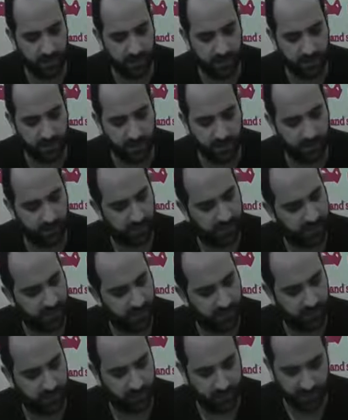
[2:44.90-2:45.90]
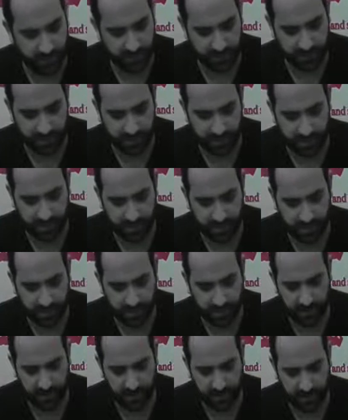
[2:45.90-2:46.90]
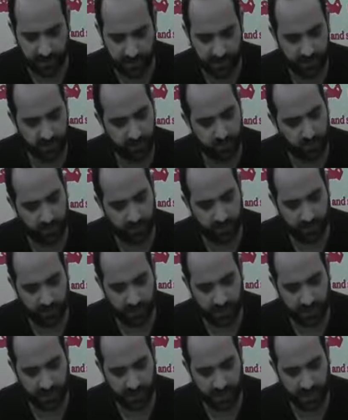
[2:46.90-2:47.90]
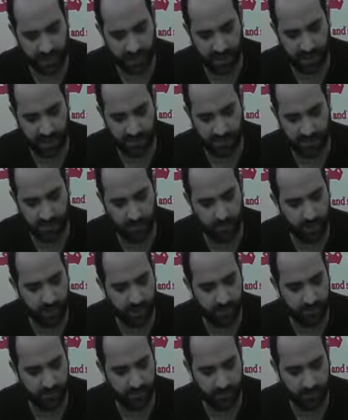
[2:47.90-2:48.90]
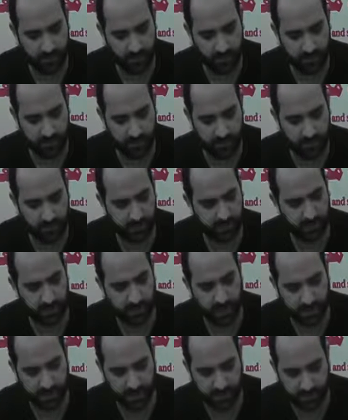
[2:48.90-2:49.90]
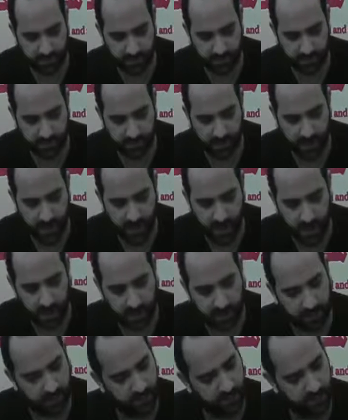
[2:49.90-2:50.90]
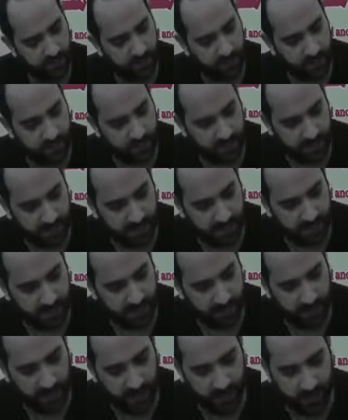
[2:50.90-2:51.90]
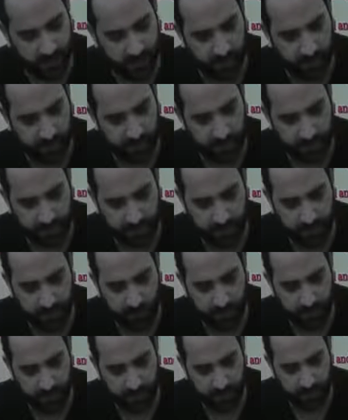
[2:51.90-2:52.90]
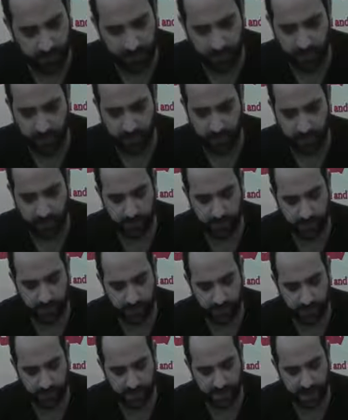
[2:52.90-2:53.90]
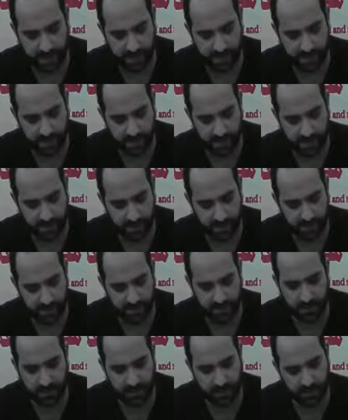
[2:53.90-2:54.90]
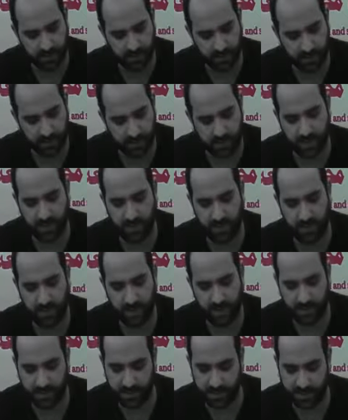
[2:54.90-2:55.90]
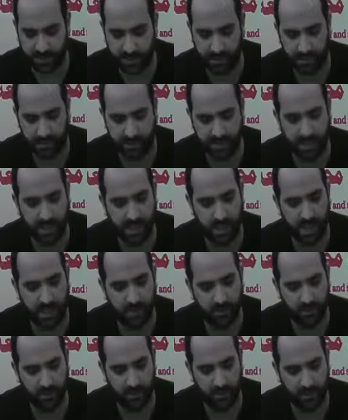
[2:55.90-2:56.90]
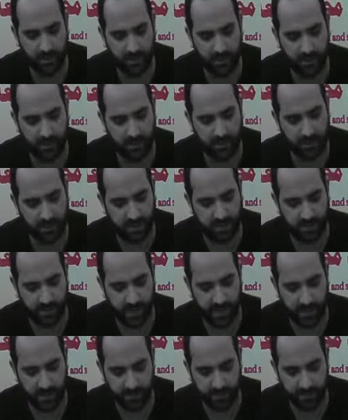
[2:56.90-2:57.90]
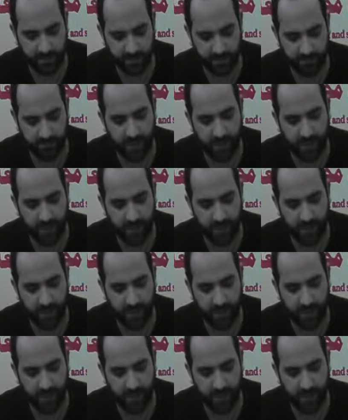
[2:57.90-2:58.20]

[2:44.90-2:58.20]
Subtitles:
Travel its regions, eat His provision, and to Him you will be resurrected. Allah also says, then when the prayer has ended, disperse in the land and seek out of Allah's bounty.